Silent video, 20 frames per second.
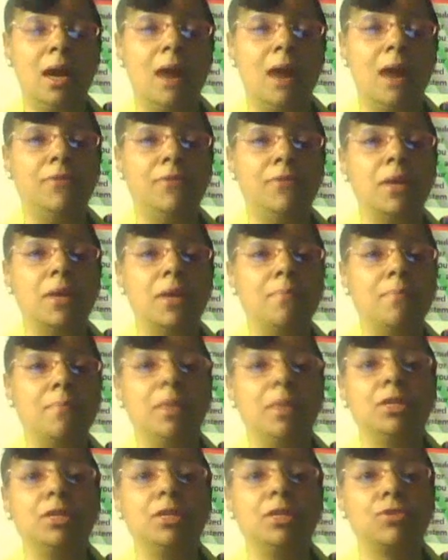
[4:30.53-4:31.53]
of the
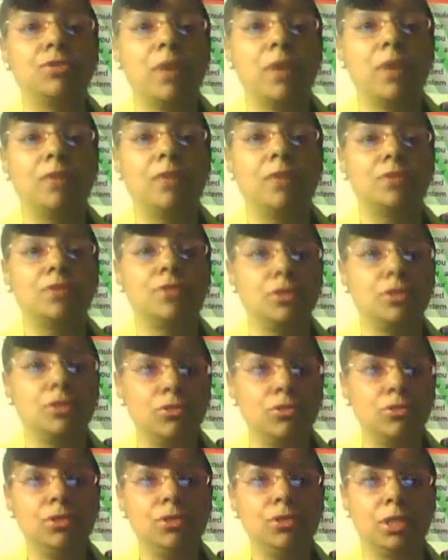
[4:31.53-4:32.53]
administrative
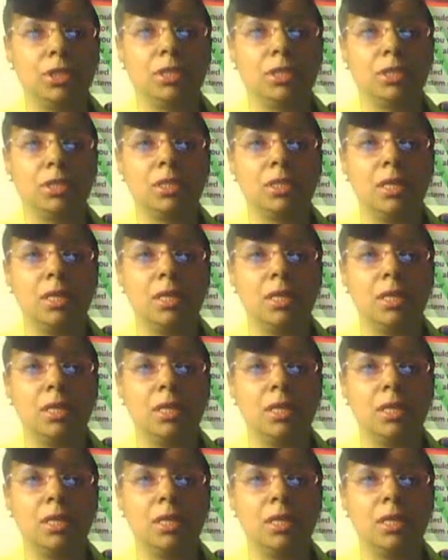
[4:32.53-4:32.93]
solutions